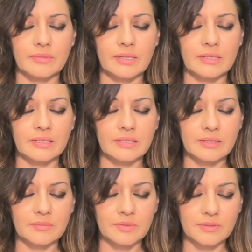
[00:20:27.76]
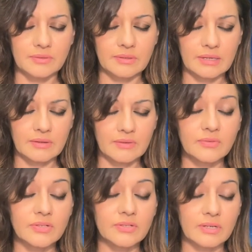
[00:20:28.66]
And it is up to now the
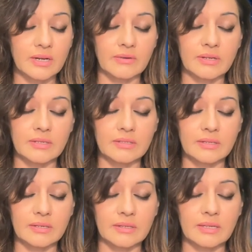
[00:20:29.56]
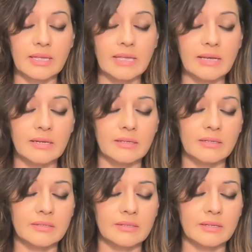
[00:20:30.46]
visionaries and the
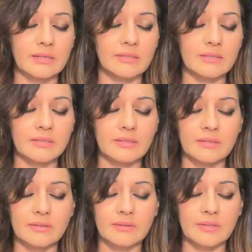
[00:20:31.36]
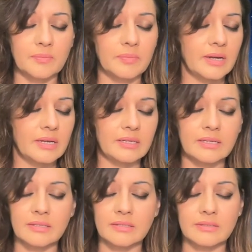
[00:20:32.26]
healers and the
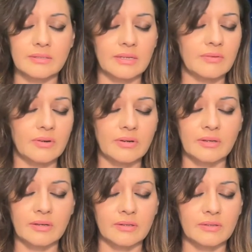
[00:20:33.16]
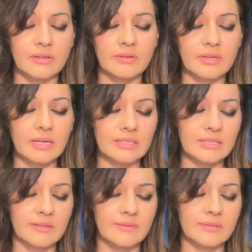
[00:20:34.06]
pioneers here on earth, the
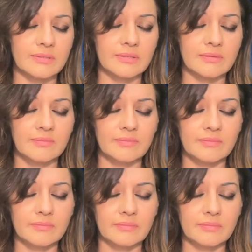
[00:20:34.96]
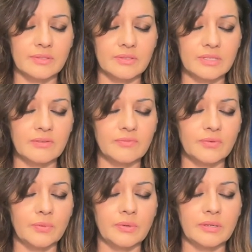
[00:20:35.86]
creatives, to step
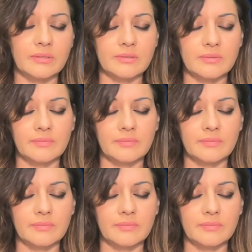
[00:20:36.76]
forward.